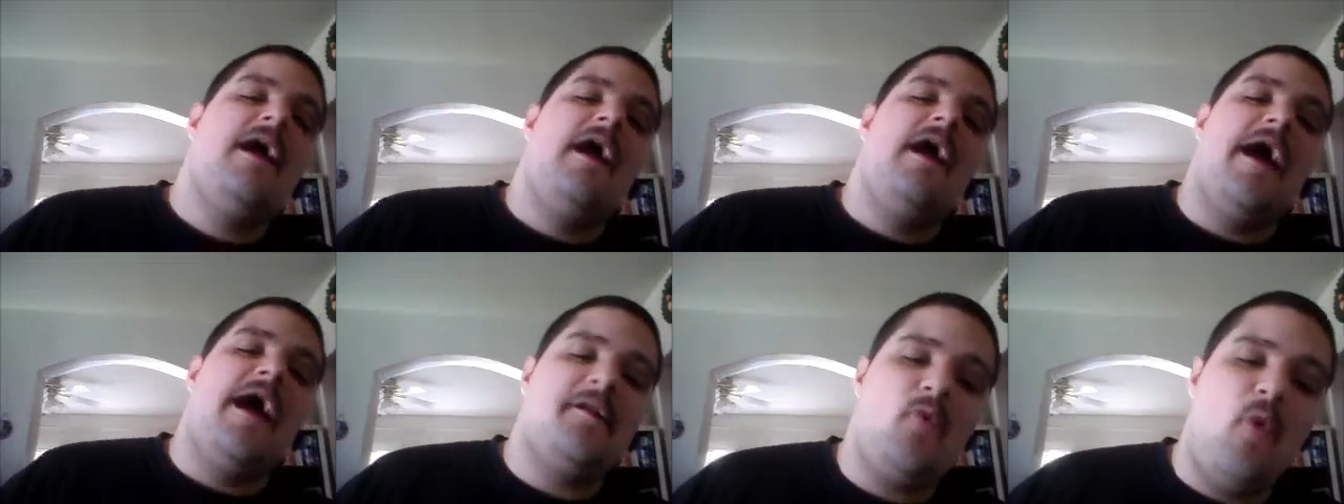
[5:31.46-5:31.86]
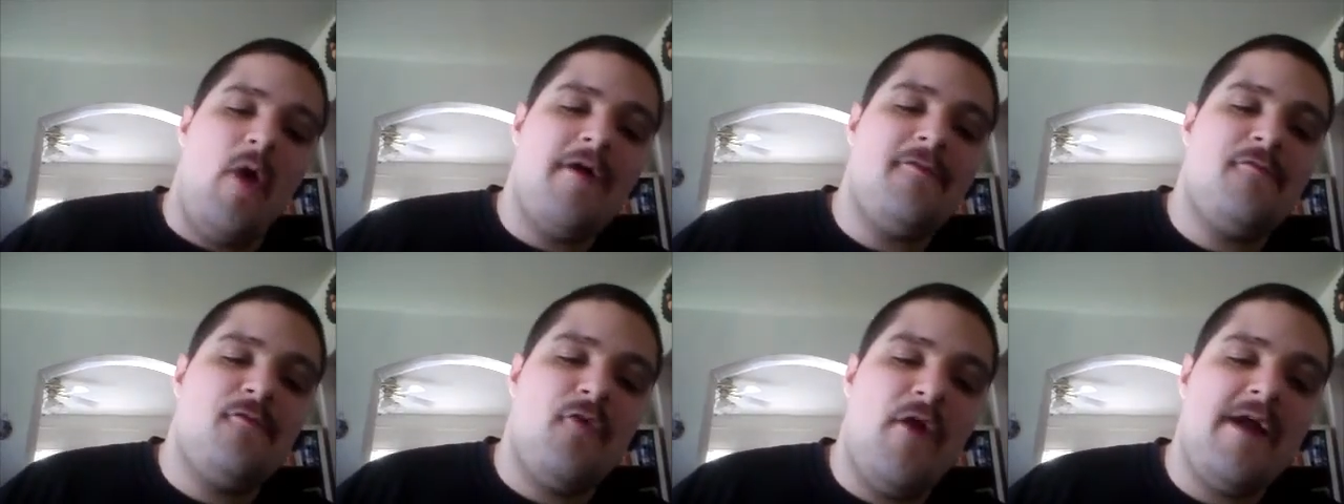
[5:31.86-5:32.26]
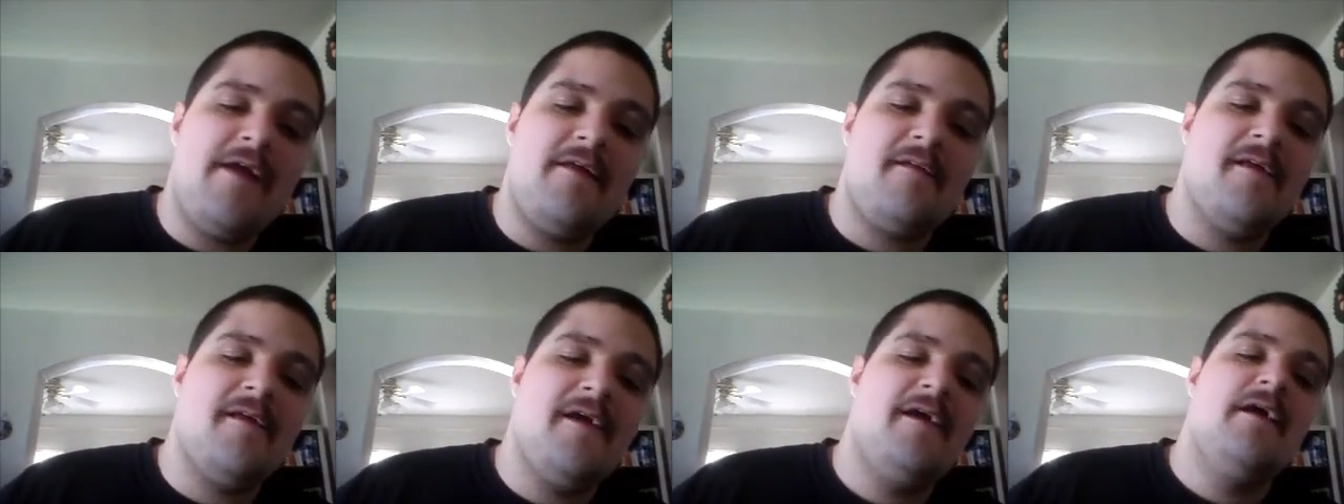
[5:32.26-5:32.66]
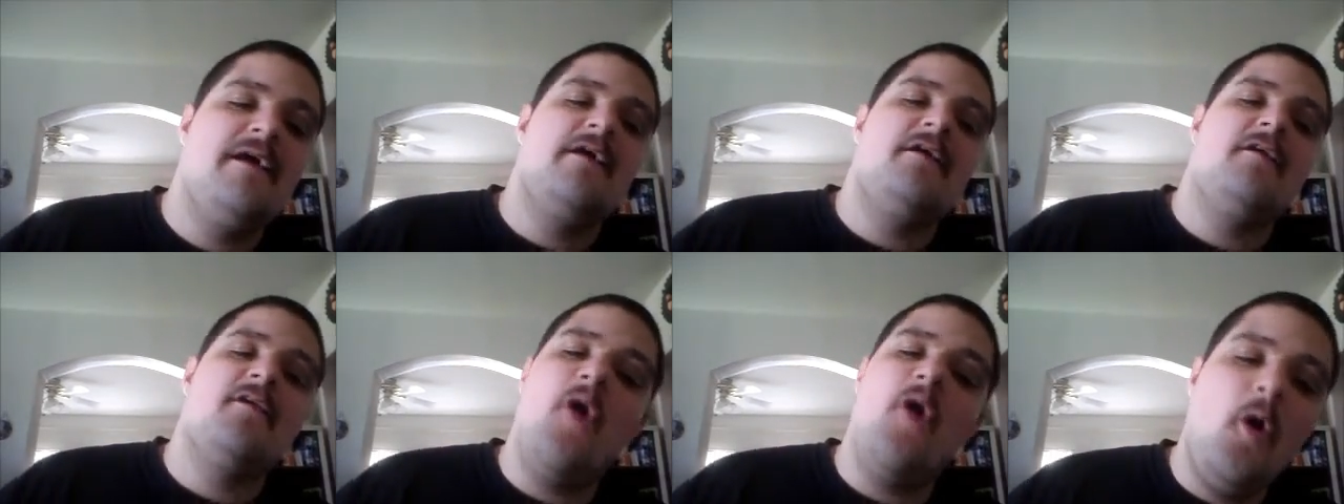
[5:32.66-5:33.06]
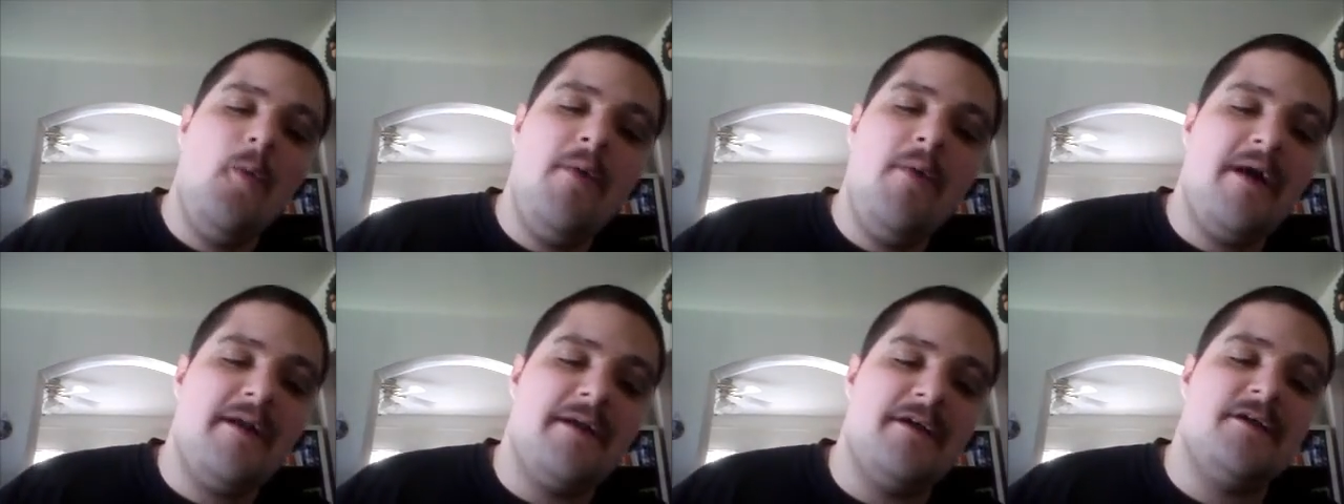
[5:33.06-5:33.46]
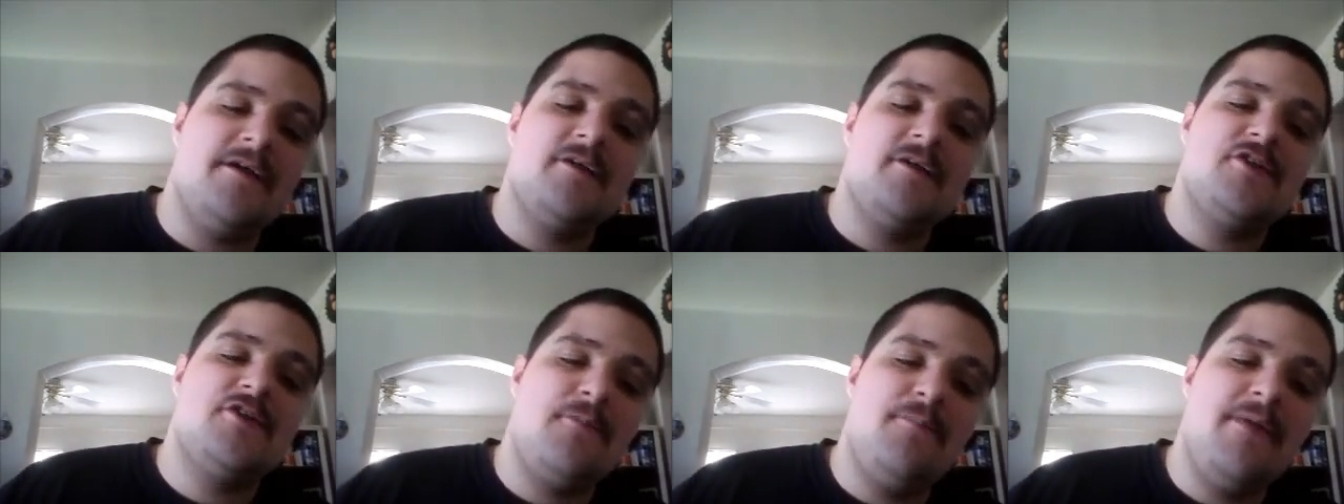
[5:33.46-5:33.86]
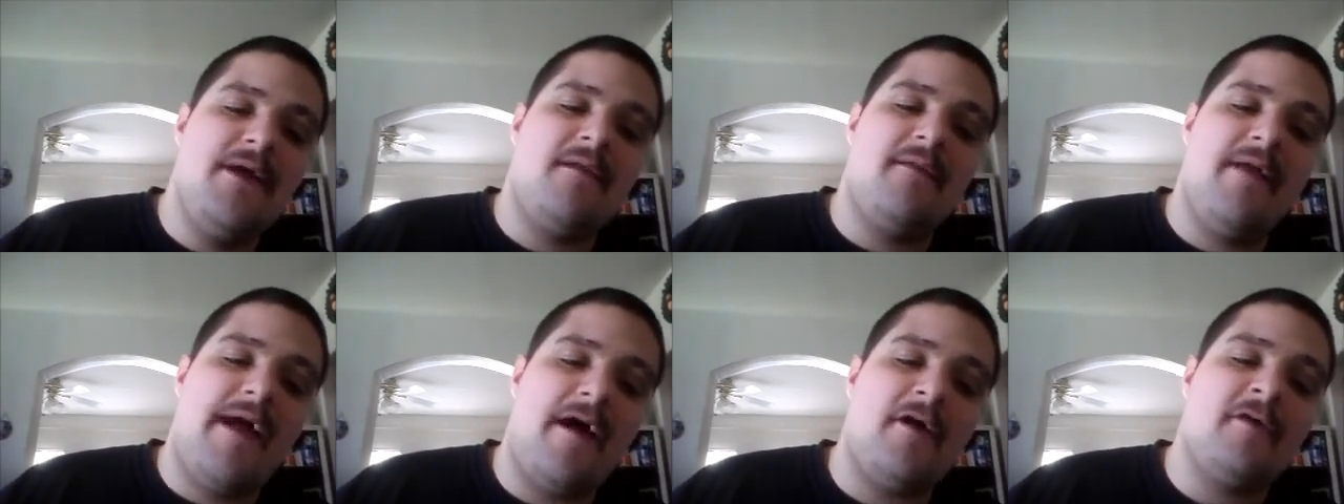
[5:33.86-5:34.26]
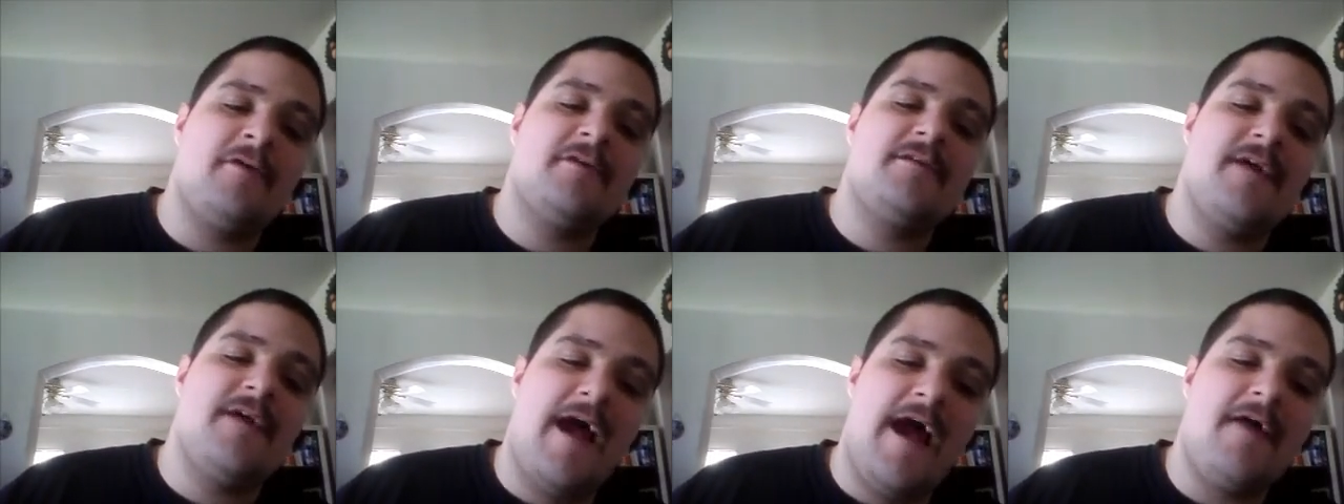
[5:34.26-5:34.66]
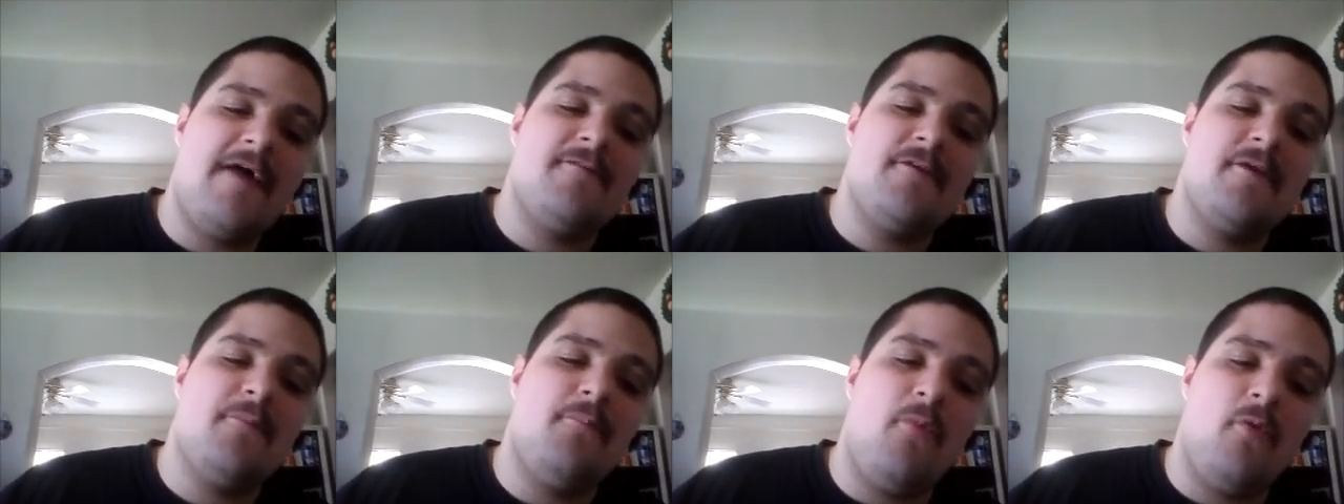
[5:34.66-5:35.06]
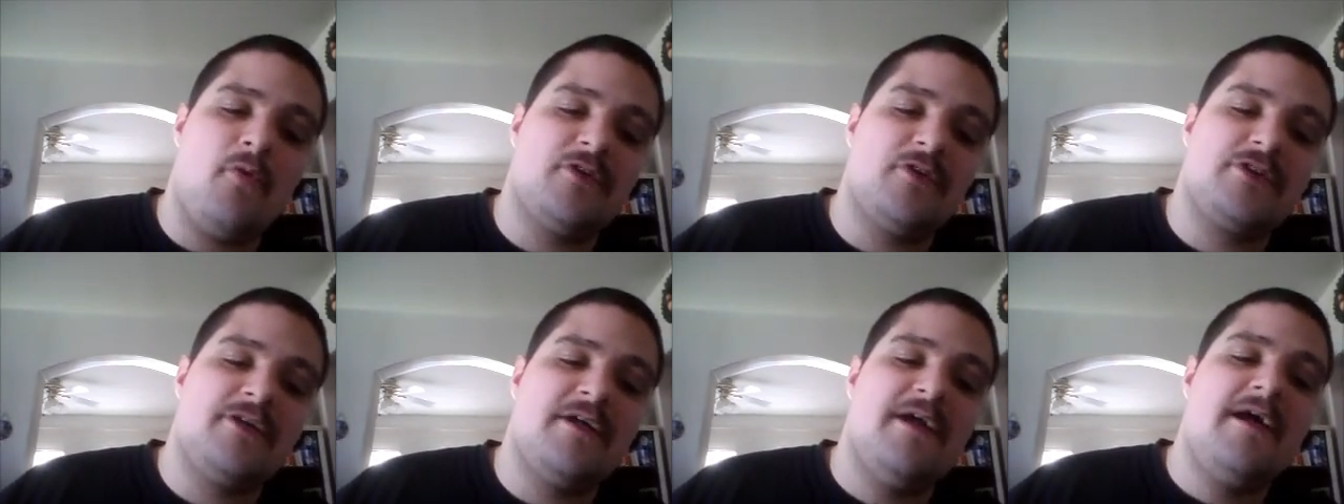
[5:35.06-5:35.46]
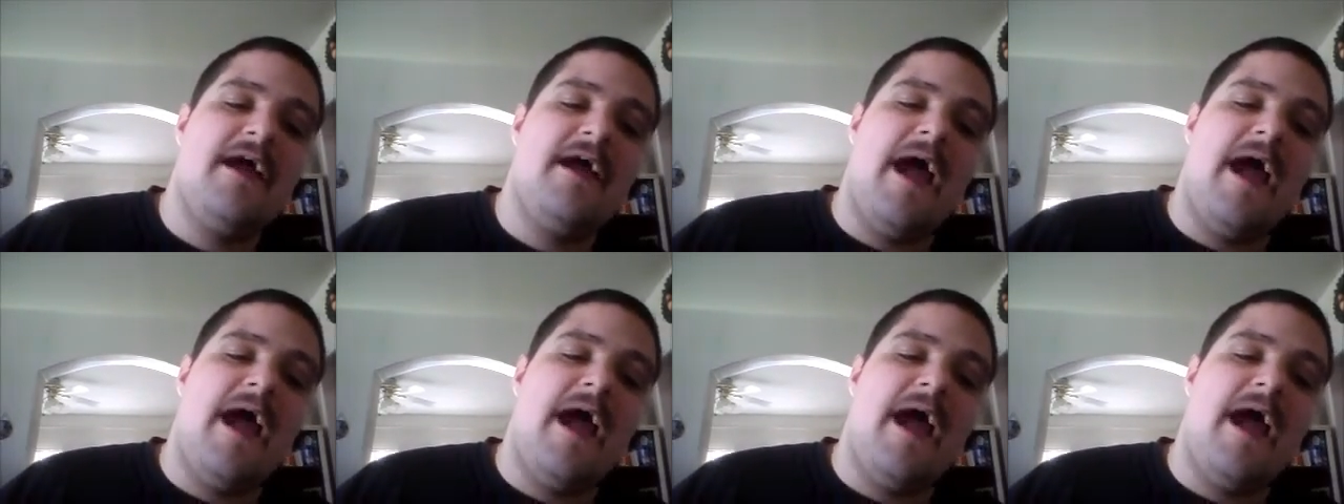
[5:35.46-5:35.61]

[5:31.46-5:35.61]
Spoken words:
And quite frankly, nobody should be allowed to have an abortion